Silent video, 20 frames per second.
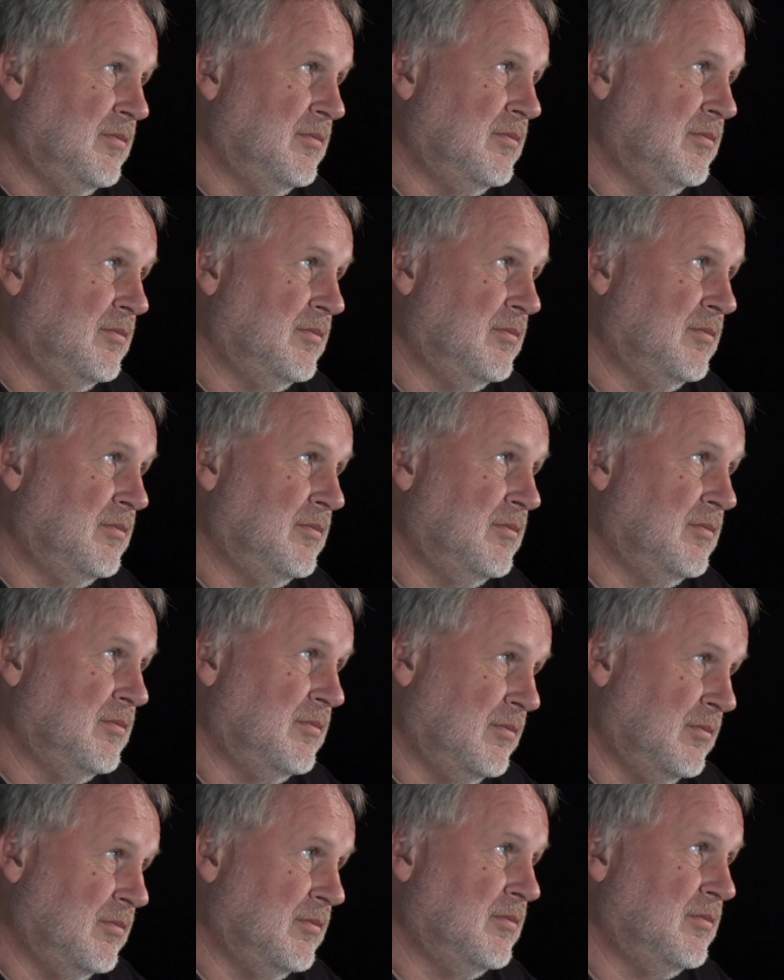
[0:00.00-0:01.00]

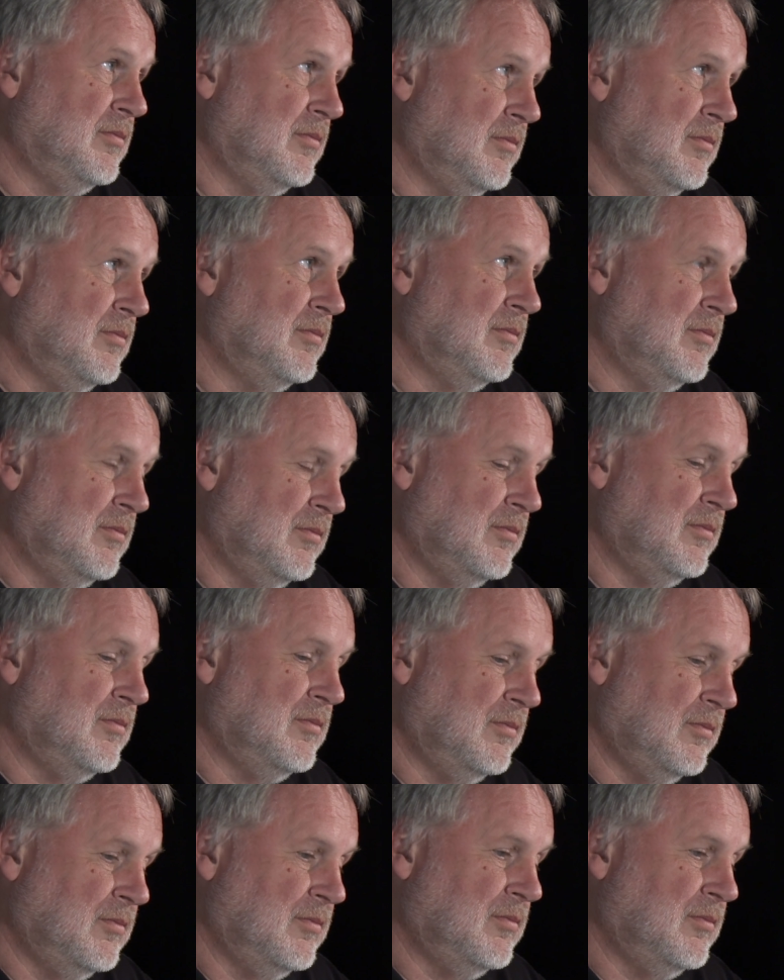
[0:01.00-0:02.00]

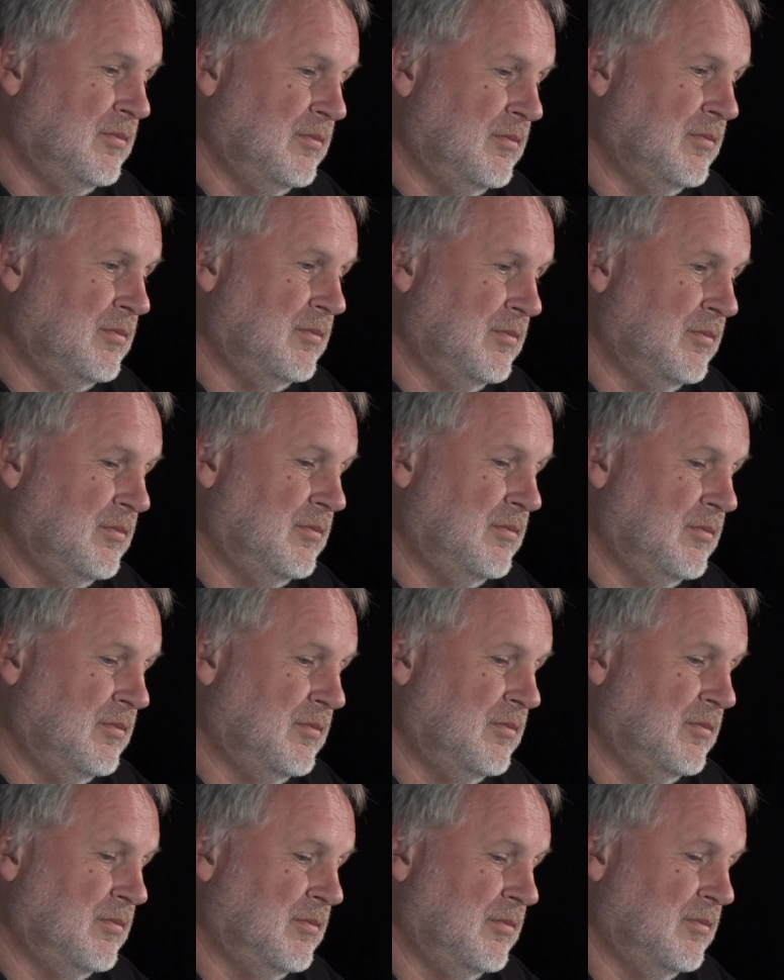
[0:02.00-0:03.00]

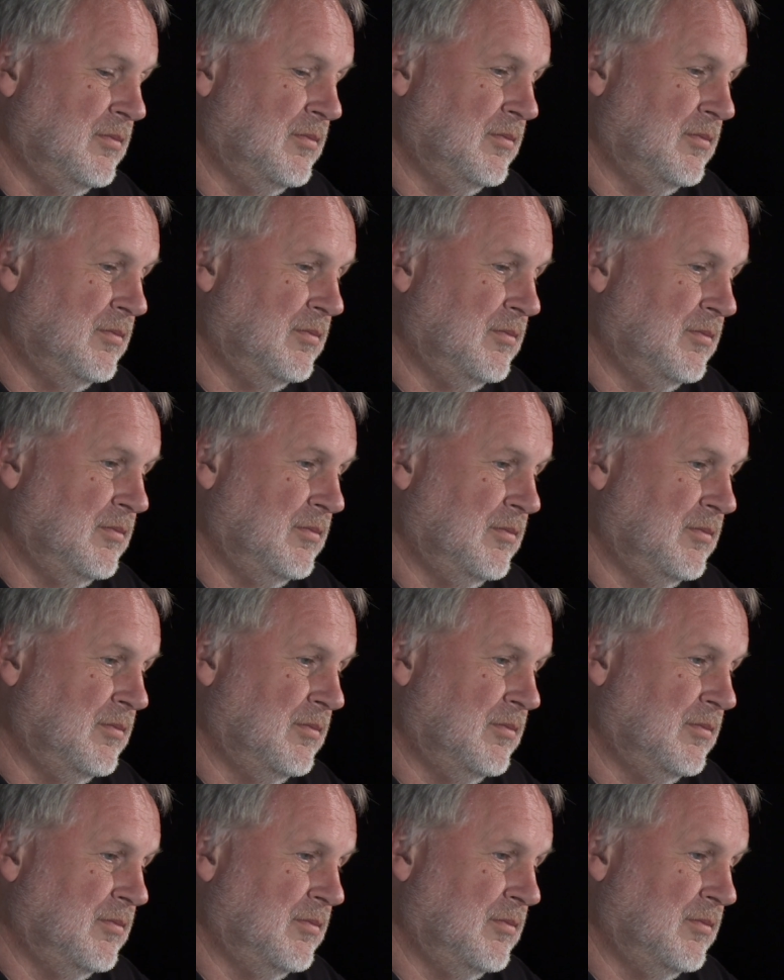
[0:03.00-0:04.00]

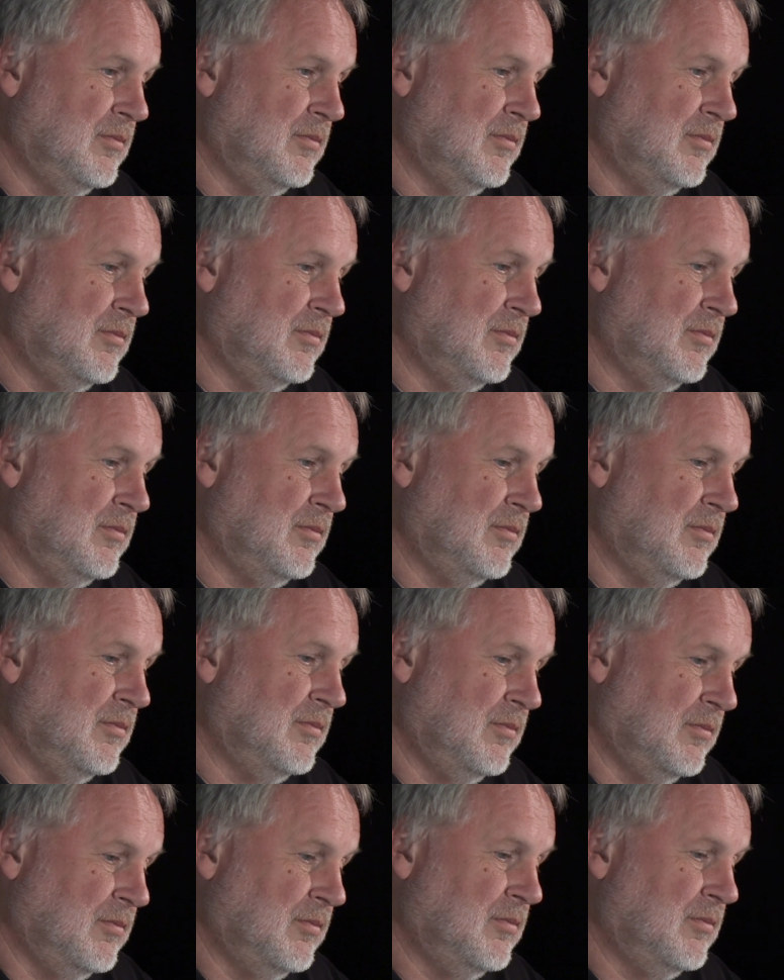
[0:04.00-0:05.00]

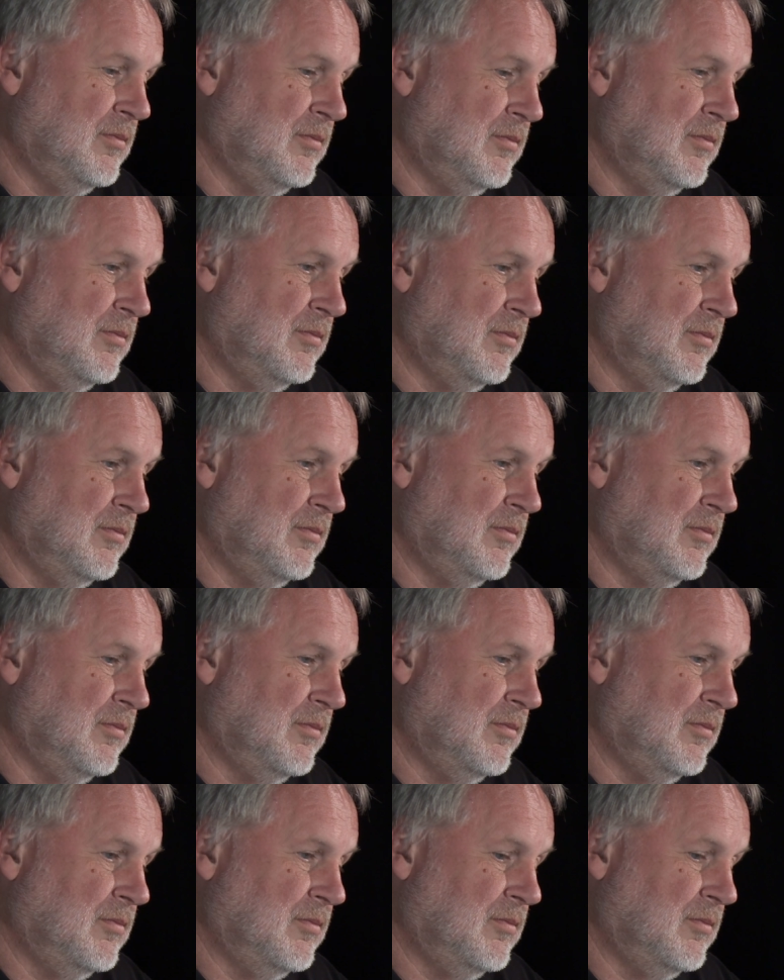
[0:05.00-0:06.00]

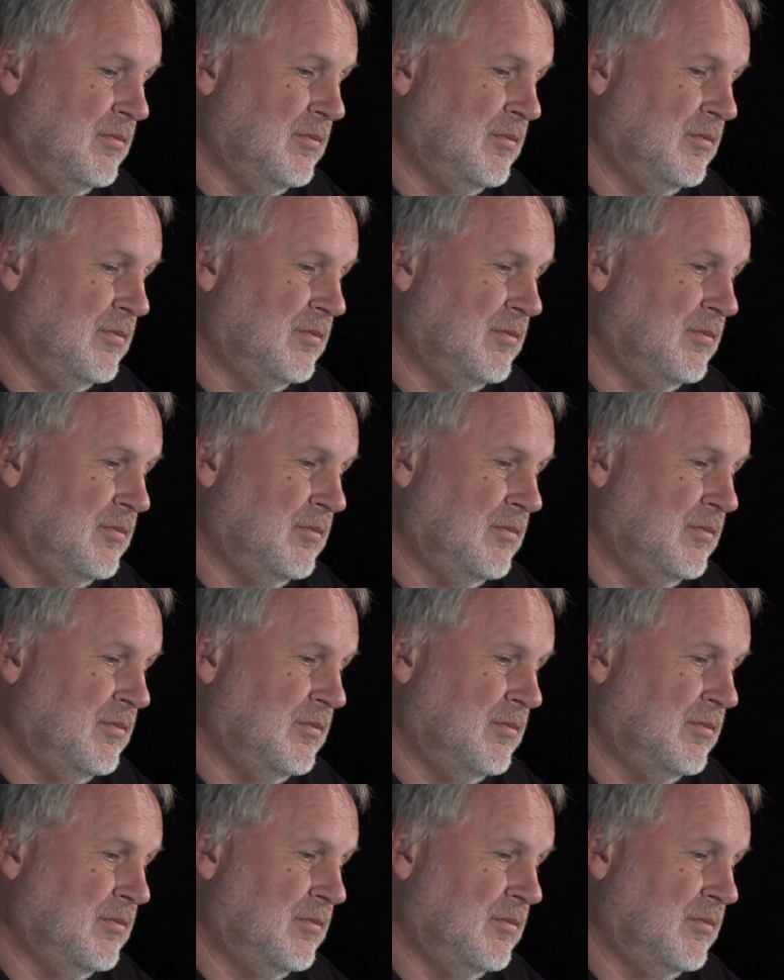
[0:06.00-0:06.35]
The person shown says nothing.